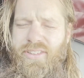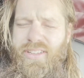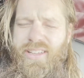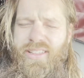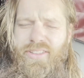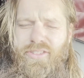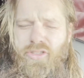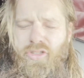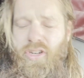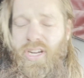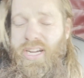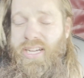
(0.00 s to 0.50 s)

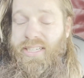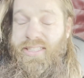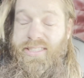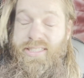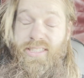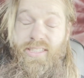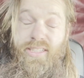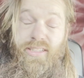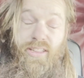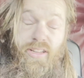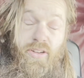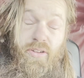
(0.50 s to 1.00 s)
other trucks
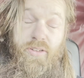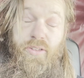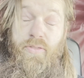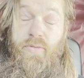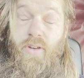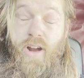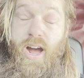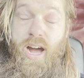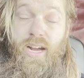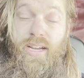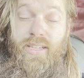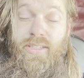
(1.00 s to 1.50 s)
that had loaded
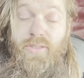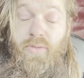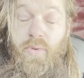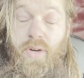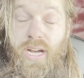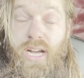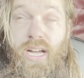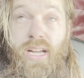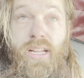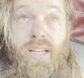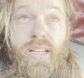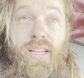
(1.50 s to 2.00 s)
rock as
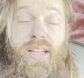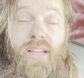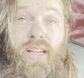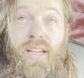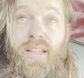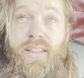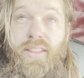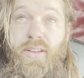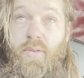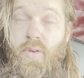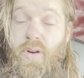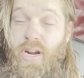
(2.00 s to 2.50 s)
well.
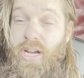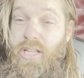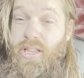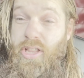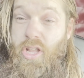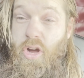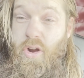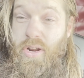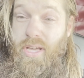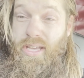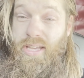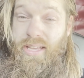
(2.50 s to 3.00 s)
They were
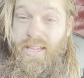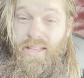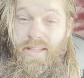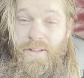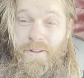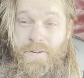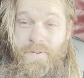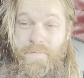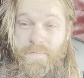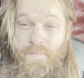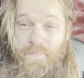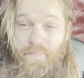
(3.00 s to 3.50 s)
unloading.
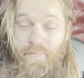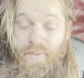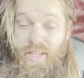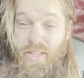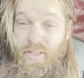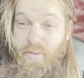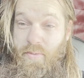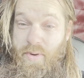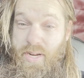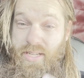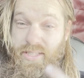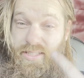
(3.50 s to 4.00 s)

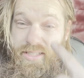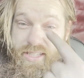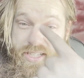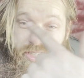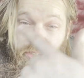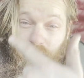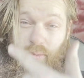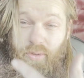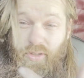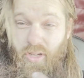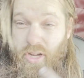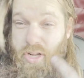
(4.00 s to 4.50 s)
And the reason
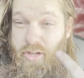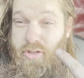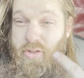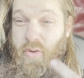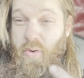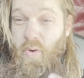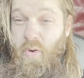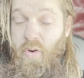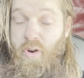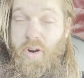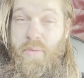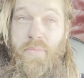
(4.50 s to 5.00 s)
this was
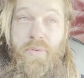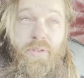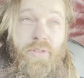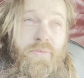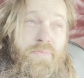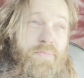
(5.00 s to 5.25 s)
also horrible